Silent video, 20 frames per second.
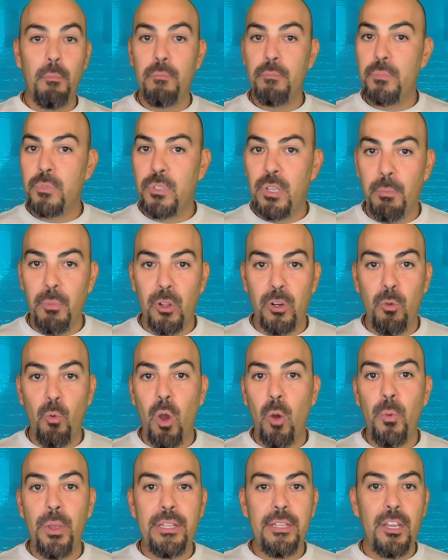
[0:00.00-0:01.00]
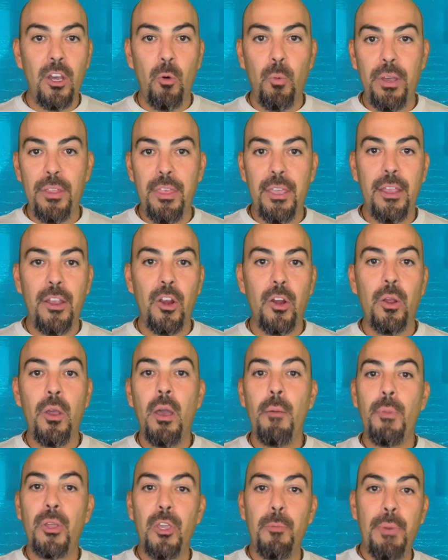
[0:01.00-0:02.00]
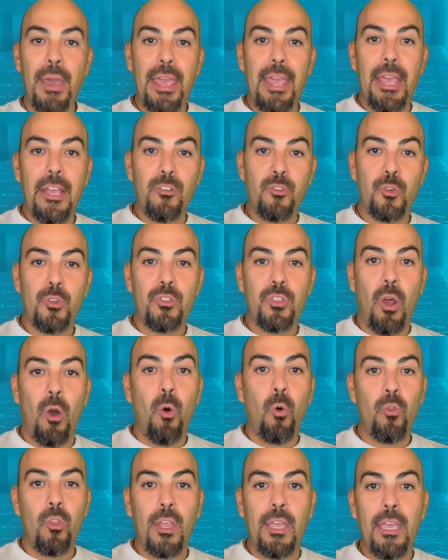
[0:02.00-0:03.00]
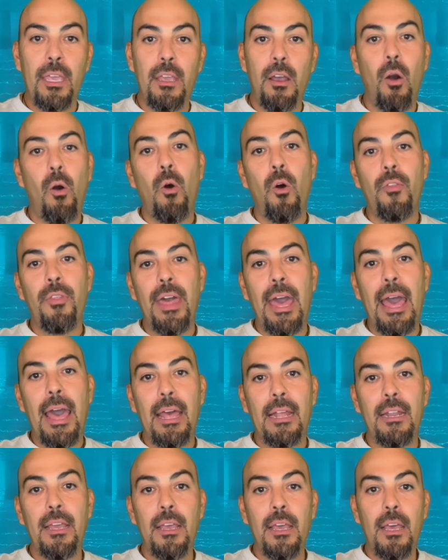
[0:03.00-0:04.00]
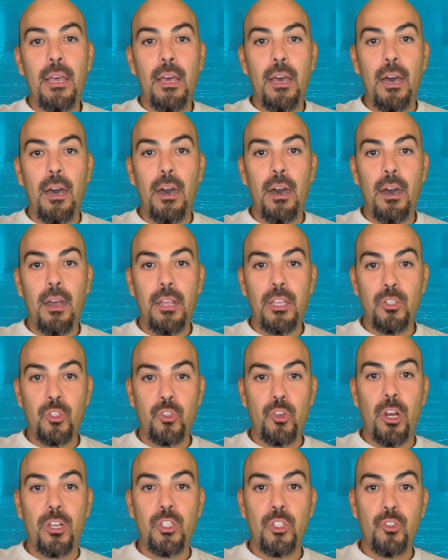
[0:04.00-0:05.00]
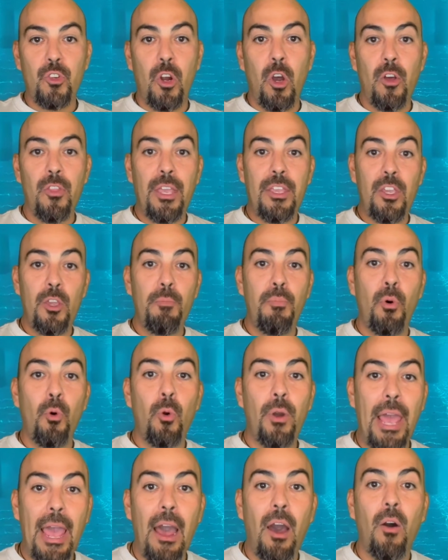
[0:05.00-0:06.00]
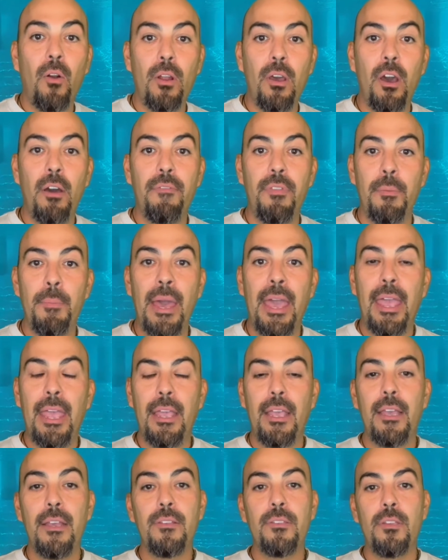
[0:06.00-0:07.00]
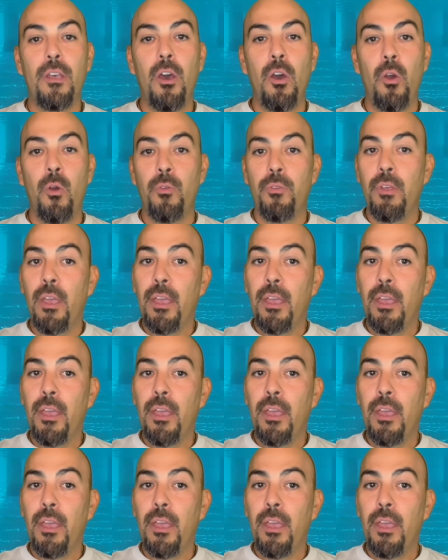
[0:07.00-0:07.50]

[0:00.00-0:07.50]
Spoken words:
similar to what we deal with here, but you pay interest only on that construction draw that you pulled out of the bank. So